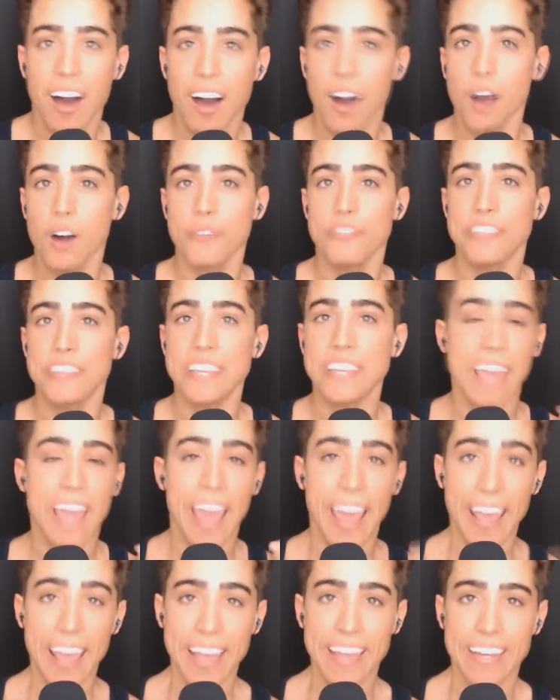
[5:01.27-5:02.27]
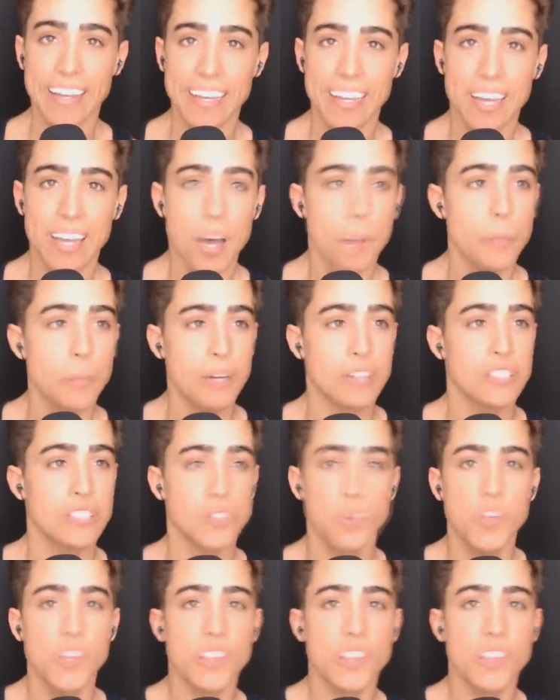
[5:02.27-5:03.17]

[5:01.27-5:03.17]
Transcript: of the egg because we